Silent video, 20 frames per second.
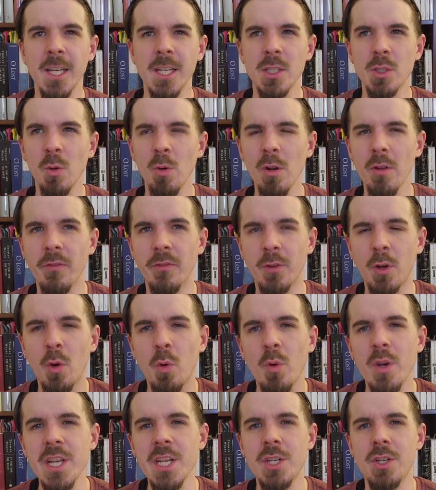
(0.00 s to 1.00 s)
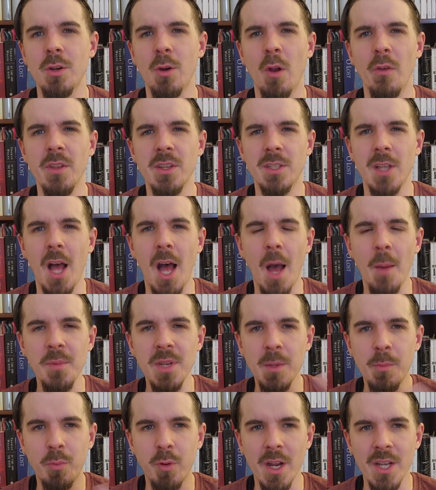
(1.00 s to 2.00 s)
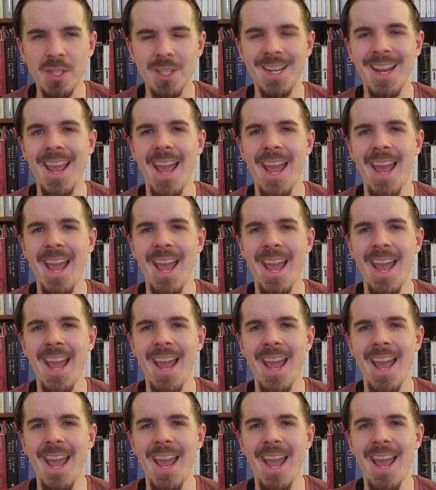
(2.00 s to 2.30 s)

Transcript: sort of creature, or this omnipresent